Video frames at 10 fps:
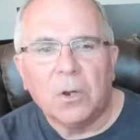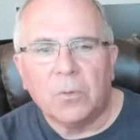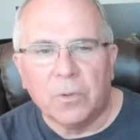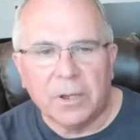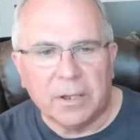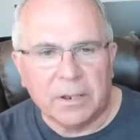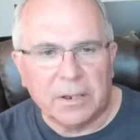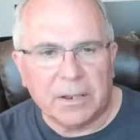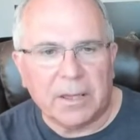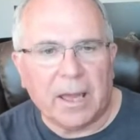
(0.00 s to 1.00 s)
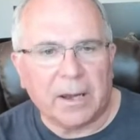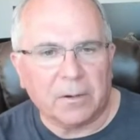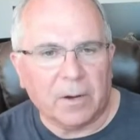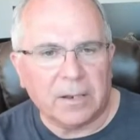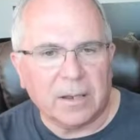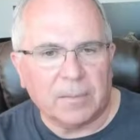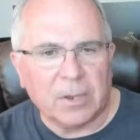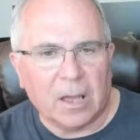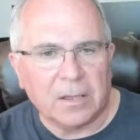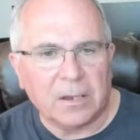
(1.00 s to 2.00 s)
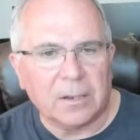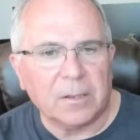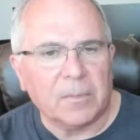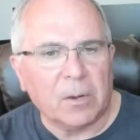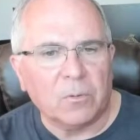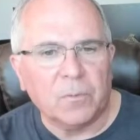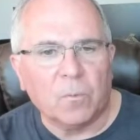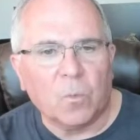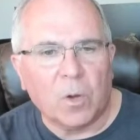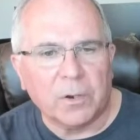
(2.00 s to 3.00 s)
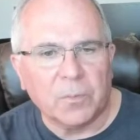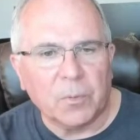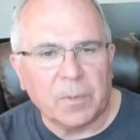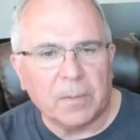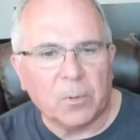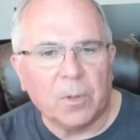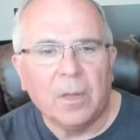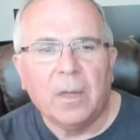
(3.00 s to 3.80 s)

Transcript: Really had a great time talking to them. They were some wonderful people.